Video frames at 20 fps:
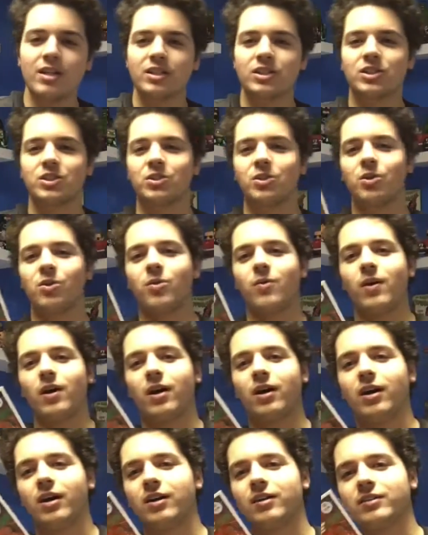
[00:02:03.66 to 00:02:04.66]

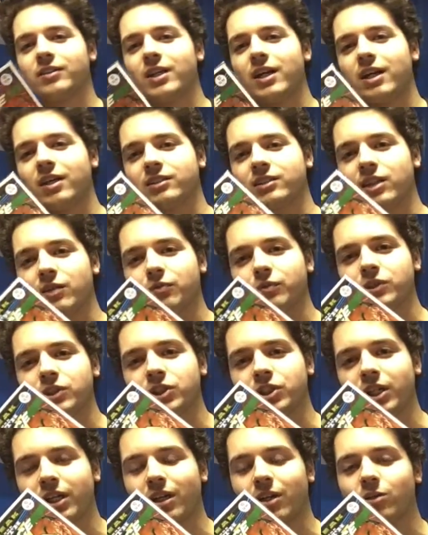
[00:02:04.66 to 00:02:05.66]
So, yeah, definitely
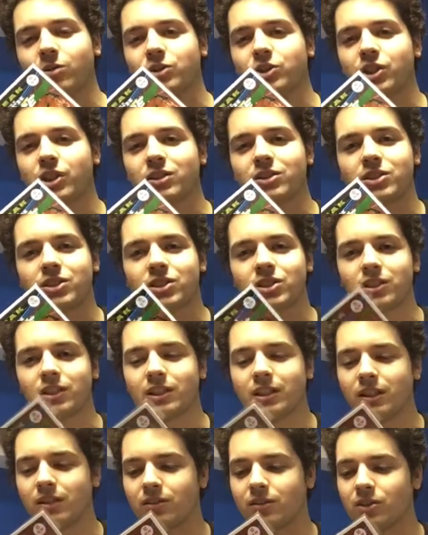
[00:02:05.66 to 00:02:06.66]
check out Justice
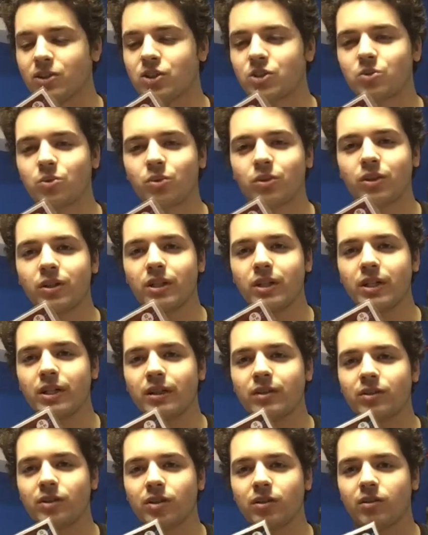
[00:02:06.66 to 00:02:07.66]
League. The story
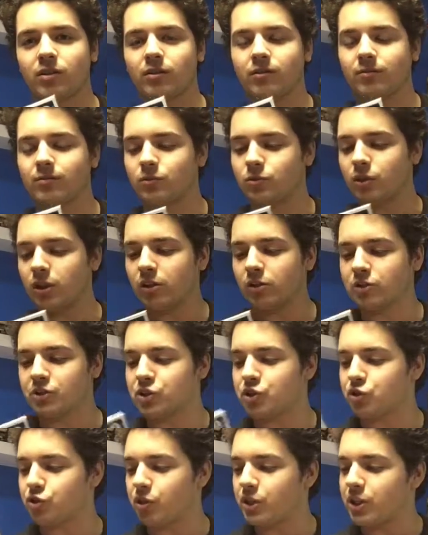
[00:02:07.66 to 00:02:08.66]
and the
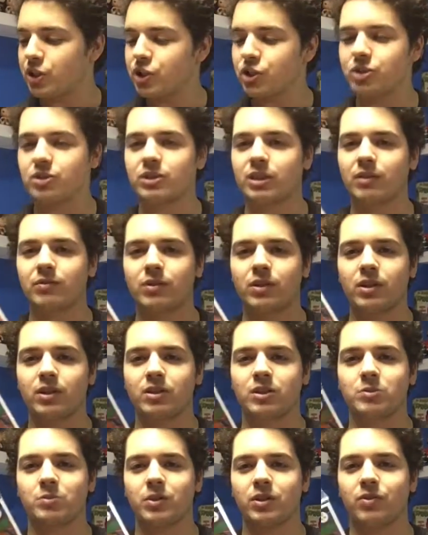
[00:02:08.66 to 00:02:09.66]
illustrations, everything
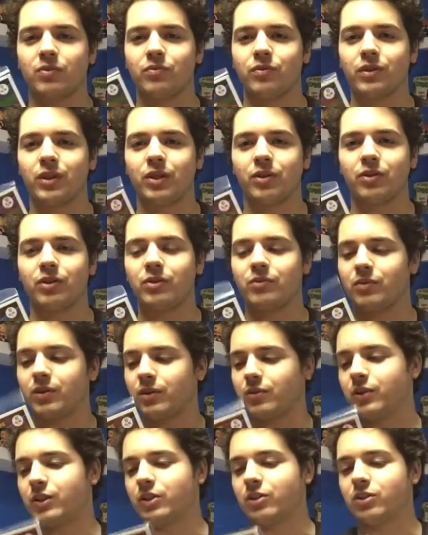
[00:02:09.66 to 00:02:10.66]
has been very,
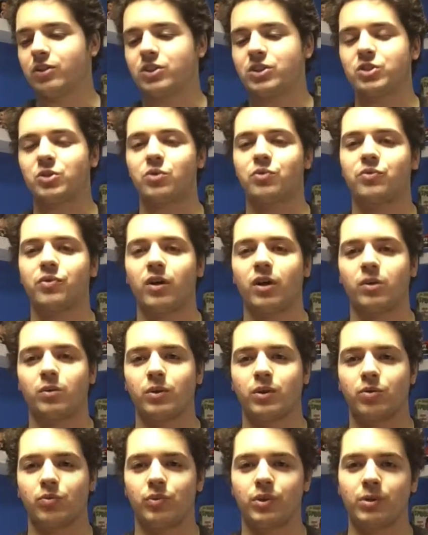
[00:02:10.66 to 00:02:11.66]
very good so far
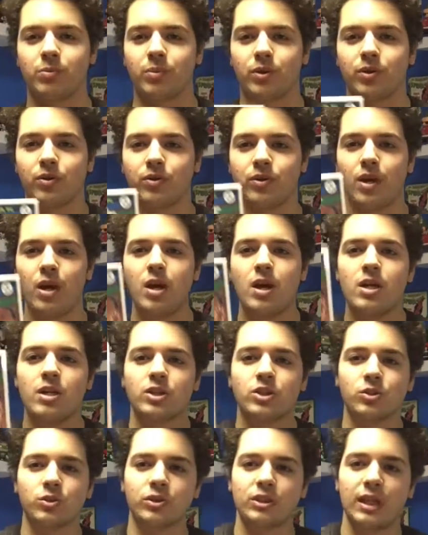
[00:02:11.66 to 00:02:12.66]
with Rebirth.
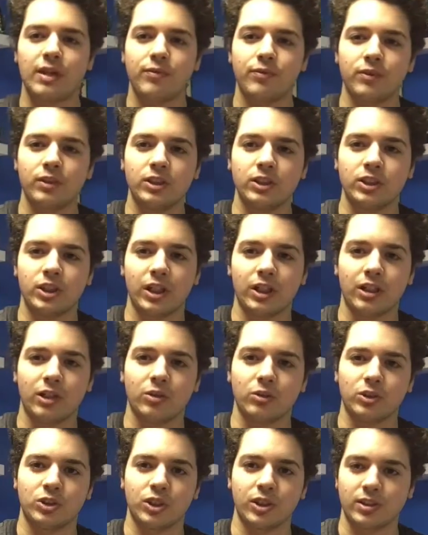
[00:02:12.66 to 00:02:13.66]
So definitely check
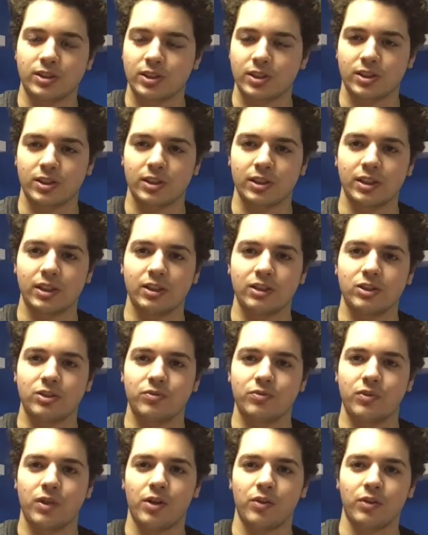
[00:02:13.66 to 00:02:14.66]
out Justice League. It's a
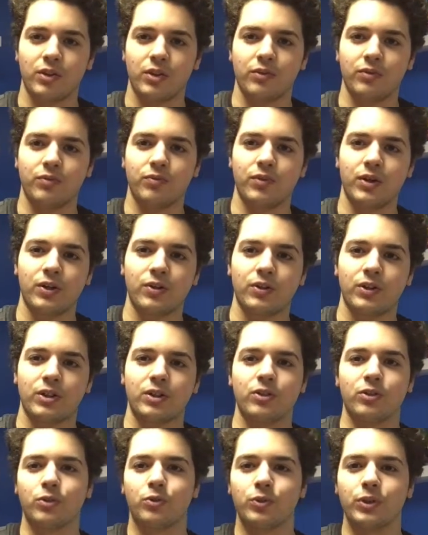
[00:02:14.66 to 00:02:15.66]
very, very
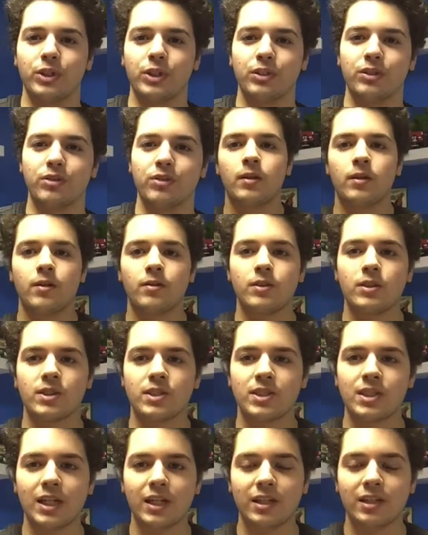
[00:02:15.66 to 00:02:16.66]
good read. The
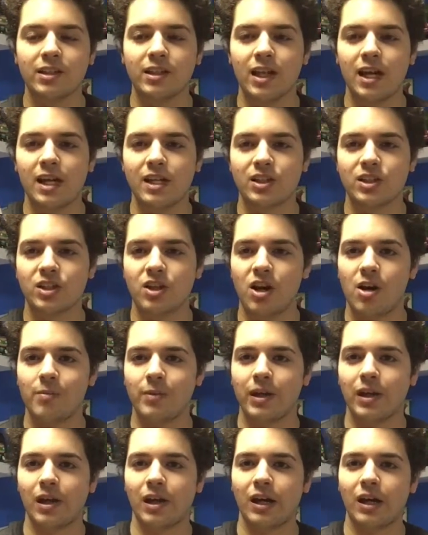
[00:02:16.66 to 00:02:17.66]
second last
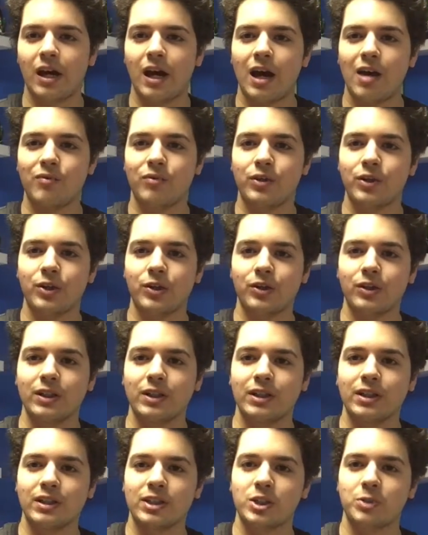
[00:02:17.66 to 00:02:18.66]
comic I have here
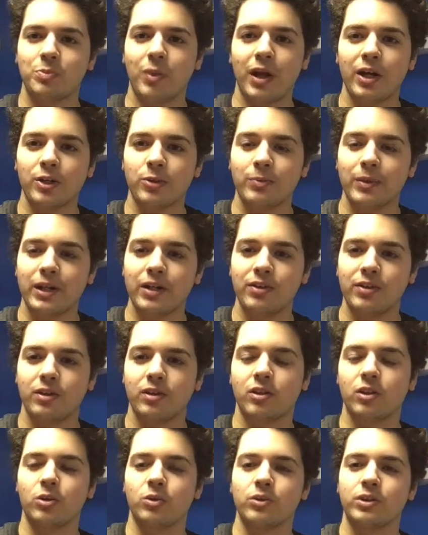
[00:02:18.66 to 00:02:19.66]
is Spider-Man the
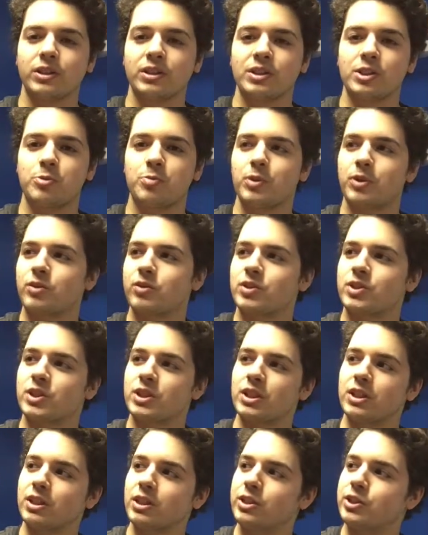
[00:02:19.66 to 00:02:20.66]
Clone
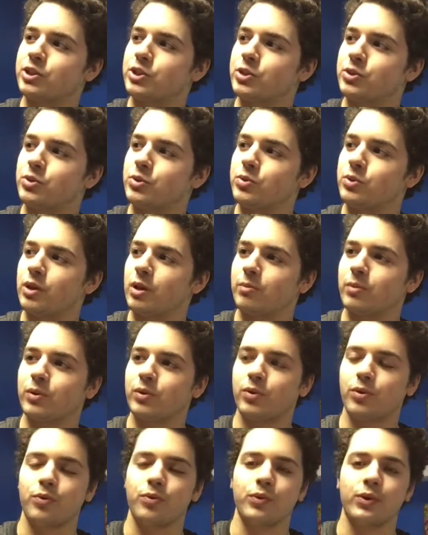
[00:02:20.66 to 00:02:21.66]
Conspiracy issue number
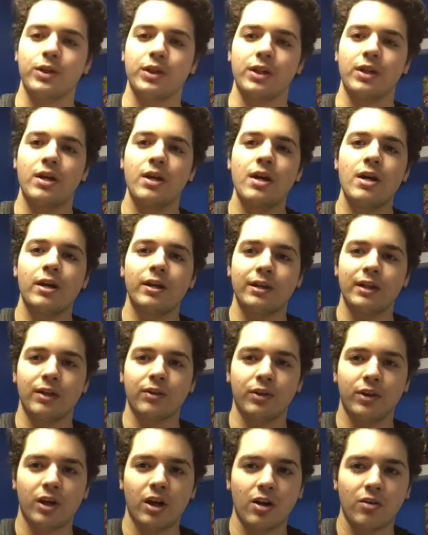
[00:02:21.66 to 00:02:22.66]
3.
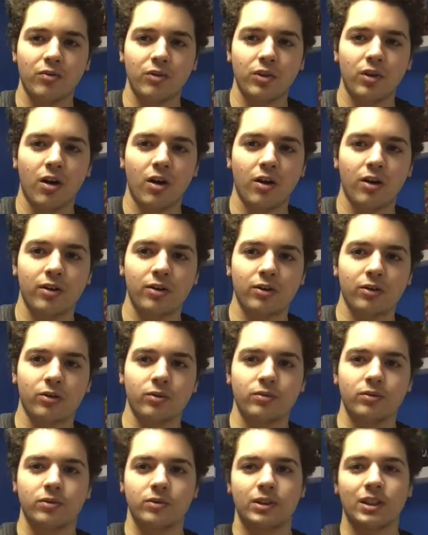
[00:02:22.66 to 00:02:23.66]
Now, the cover art
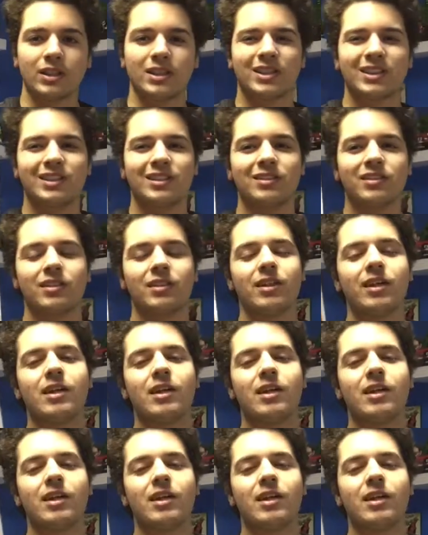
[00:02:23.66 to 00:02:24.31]
doesn't...